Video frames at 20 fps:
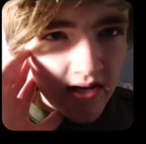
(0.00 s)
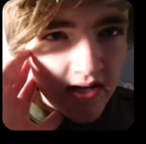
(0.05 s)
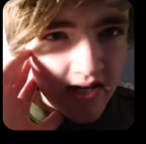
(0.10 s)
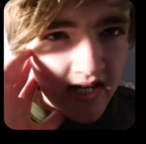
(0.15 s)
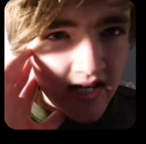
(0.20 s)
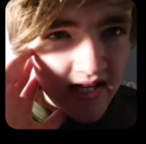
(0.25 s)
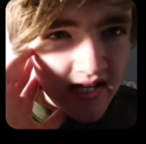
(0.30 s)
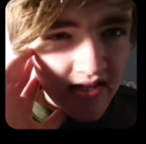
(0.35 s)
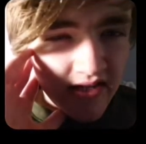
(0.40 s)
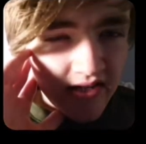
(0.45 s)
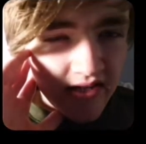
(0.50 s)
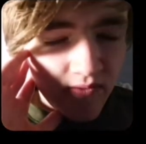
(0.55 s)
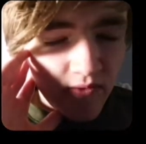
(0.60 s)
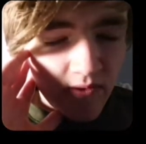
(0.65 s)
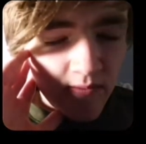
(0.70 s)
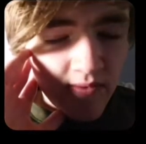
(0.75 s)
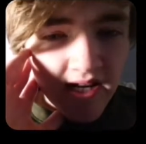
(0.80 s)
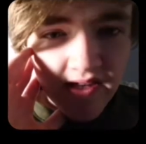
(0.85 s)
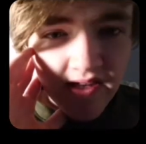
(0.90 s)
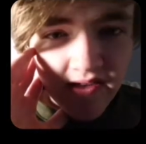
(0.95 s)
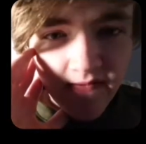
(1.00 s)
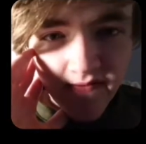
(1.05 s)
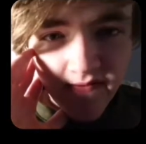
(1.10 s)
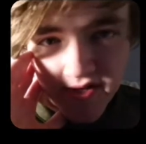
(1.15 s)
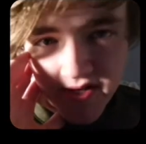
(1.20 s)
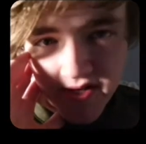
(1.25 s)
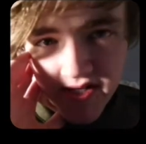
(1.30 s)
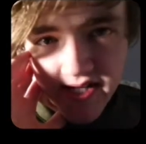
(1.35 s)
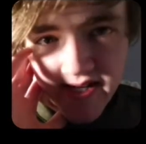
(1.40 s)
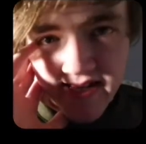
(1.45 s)
And we played the
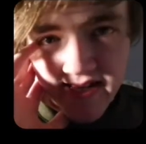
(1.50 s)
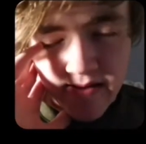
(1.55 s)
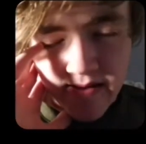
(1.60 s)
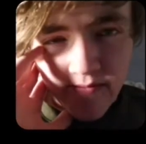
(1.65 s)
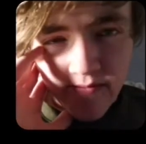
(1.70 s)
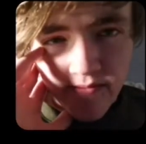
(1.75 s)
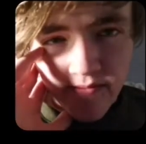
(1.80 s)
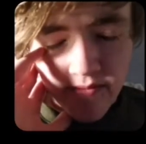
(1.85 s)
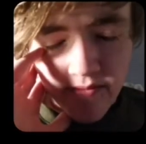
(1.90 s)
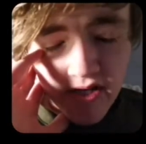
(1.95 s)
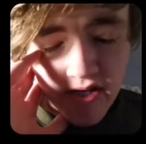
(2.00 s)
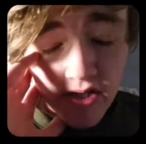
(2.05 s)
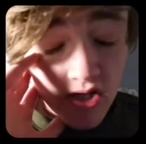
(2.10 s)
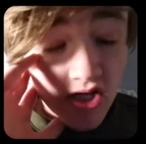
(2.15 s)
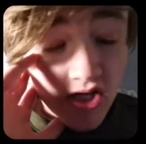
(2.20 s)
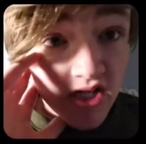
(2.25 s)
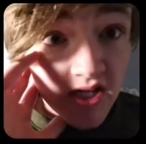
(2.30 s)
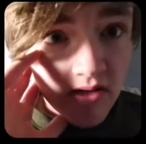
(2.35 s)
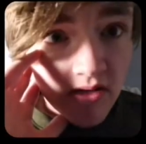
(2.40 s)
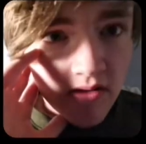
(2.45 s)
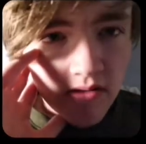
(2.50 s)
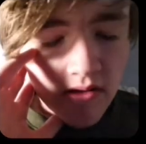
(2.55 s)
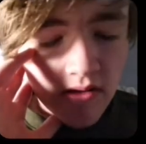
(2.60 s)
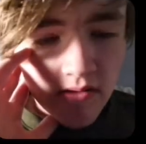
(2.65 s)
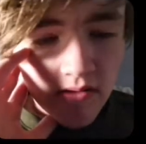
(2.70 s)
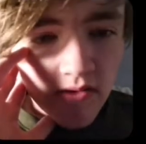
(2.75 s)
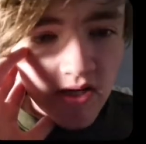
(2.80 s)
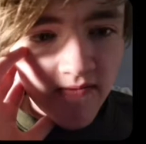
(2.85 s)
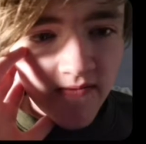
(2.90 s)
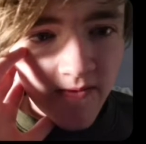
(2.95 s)
first game, as I just said
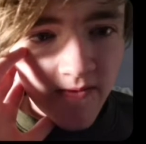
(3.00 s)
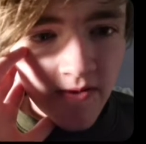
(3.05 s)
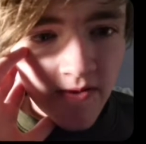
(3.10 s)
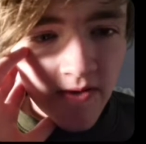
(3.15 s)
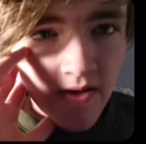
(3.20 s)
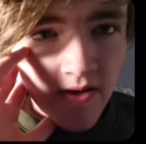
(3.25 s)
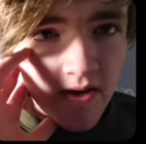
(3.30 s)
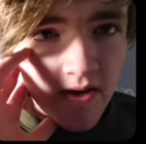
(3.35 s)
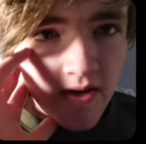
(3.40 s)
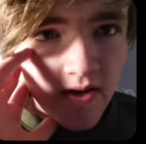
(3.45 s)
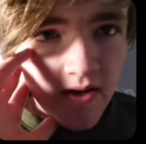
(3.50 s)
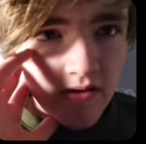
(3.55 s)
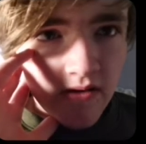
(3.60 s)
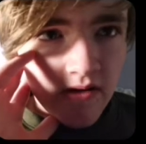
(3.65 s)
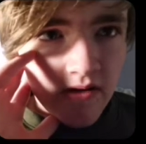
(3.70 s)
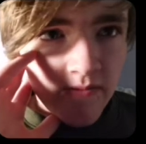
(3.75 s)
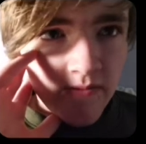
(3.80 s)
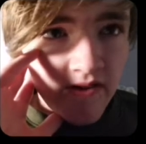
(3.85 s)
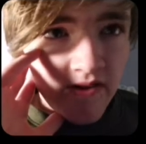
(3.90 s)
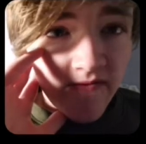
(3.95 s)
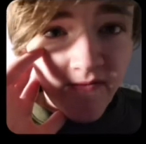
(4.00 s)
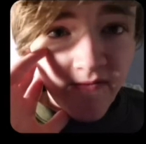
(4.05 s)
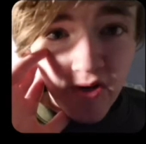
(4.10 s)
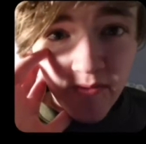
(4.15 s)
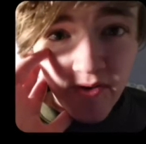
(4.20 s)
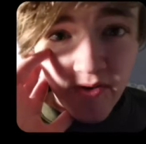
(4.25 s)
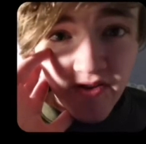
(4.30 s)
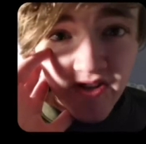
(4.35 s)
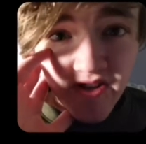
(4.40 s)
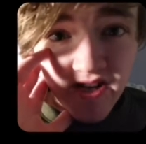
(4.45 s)
earlier, whatever, uh, about five
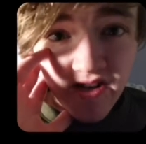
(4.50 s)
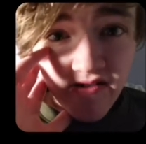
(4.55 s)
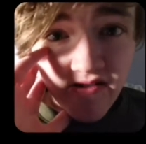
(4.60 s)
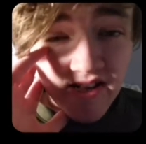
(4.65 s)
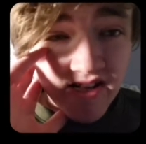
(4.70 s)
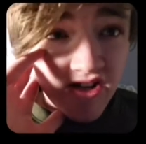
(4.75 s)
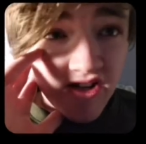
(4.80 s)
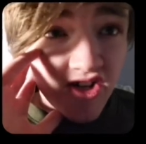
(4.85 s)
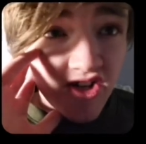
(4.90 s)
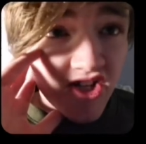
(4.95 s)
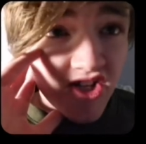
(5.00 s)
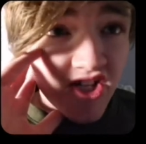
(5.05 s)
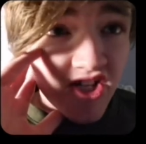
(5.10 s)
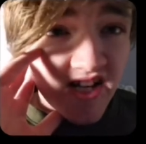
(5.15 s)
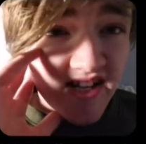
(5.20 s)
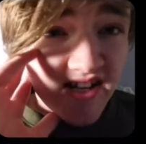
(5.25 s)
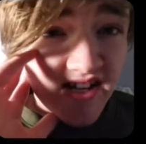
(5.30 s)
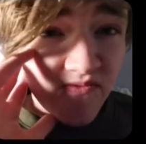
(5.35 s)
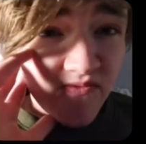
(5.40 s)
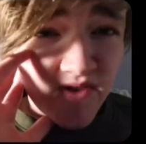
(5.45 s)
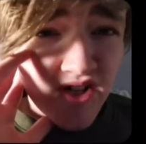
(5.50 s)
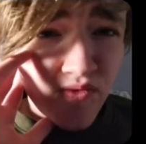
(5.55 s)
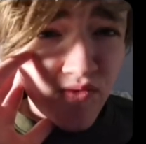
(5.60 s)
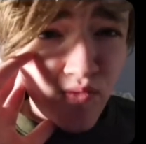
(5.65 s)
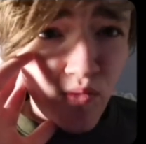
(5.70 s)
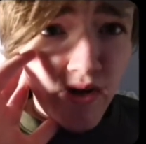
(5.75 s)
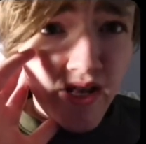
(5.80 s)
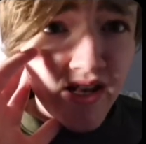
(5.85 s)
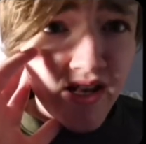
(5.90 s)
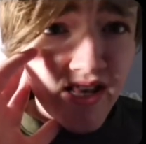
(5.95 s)
months ago, as I just checked, which is
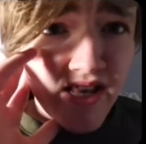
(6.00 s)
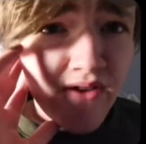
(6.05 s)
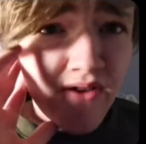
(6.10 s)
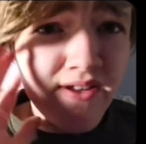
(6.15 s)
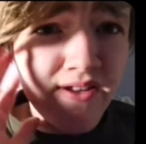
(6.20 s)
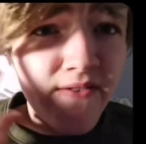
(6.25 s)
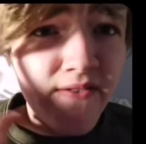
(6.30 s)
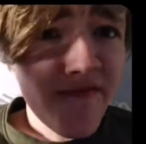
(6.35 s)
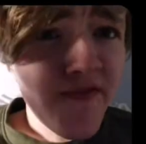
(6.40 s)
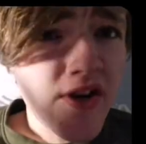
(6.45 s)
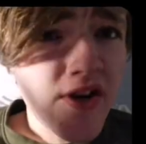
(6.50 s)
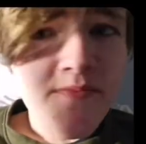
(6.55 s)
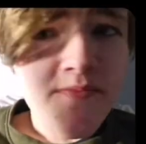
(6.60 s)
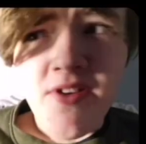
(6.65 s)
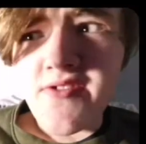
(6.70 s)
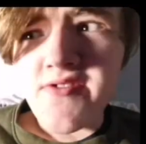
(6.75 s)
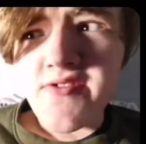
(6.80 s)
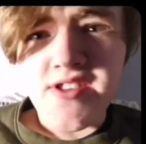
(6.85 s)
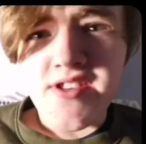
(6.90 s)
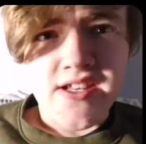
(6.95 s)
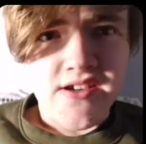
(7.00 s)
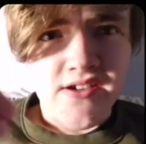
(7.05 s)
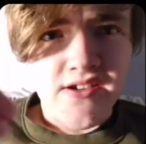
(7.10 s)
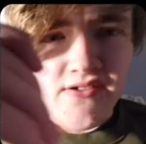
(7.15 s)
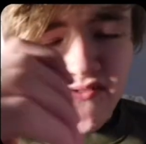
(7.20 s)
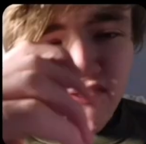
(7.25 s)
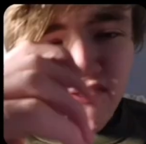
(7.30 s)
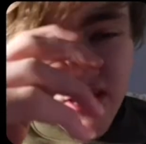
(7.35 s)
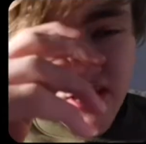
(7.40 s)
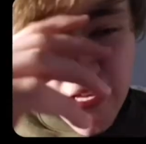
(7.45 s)
weird. How is it five months ago?
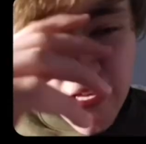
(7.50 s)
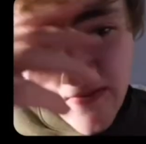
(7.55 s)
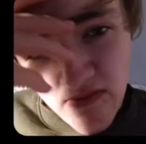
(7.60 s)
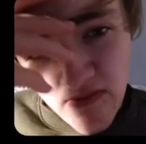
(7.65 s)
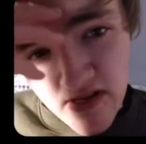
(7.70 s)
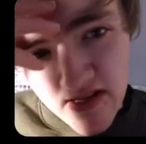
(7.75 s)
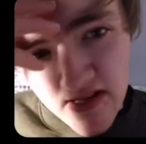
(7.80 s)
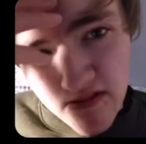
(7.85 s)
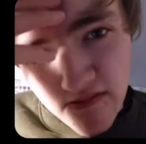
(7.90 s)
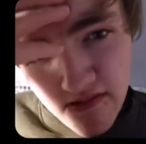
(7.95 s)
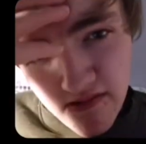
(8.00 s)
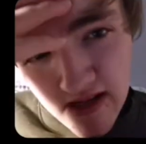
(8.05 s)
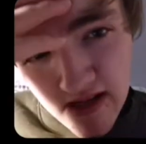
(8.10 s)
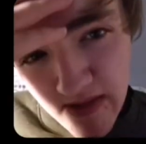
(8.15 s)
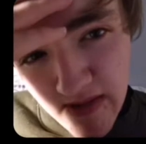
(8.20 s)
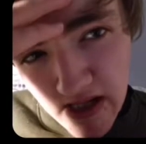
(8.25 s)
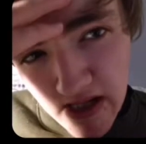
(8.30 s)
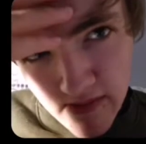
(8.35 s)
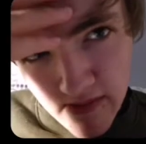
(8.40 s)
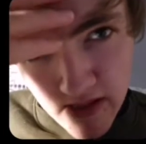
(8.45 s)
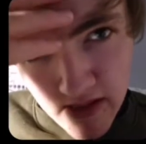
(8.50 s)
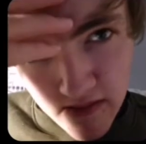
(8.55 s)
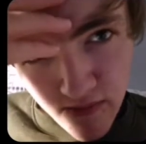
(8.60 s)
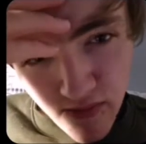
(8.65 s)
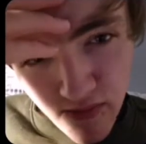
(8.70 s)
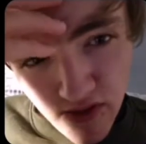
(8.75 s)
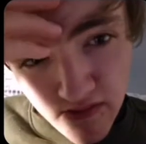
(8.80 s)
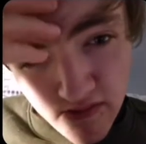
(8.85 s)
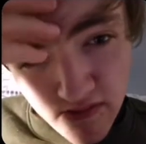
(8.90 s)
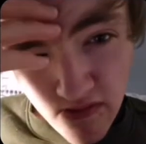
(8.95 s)
It feels like three, maybe,
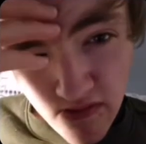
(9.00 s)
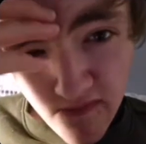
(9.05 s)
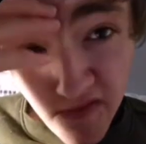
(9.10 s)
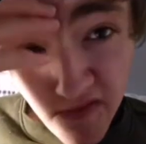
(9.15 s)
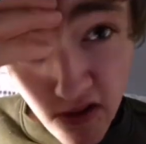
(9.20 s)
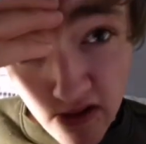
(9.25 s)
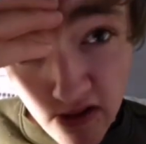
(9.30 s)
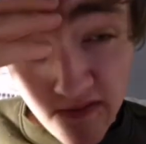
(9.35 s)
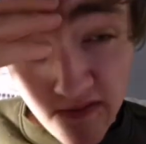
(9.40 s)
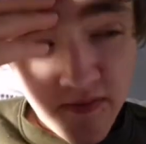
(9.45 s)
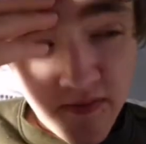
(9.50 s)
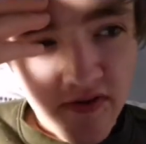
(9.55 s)
but not five.